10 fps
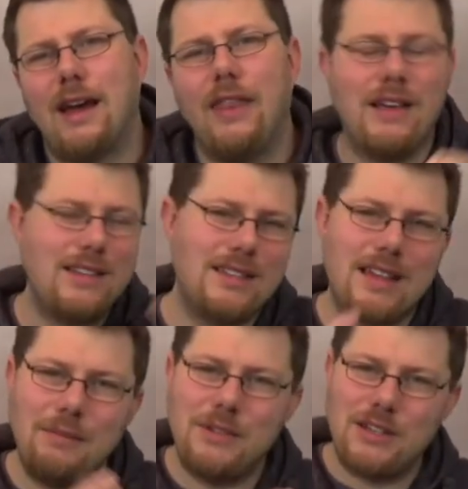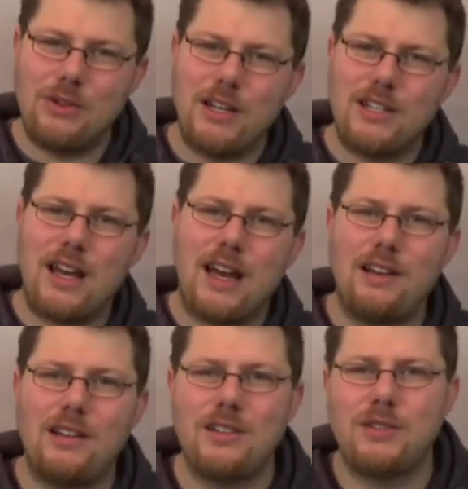And that's the same situation I had
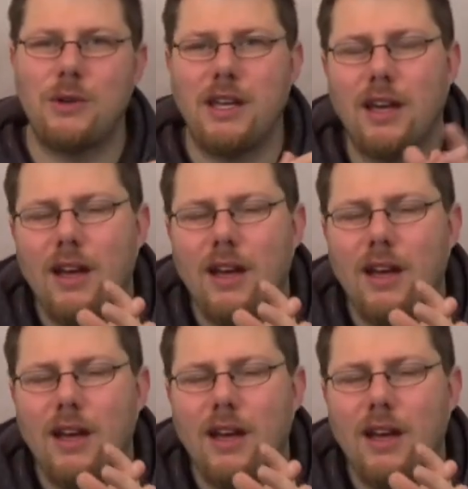last week,